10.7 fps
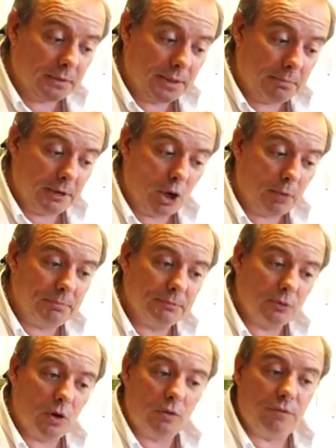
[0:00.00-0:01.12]

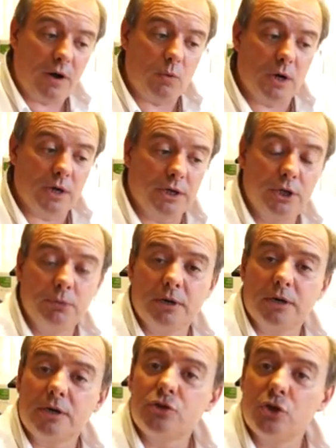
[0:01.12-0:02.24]
development of our
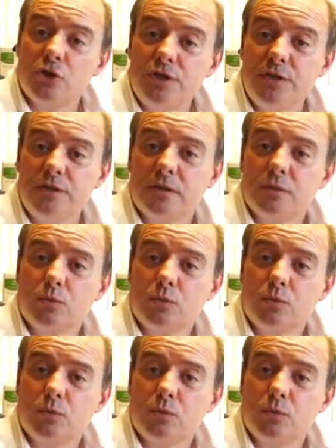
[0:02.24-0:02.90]
human resources,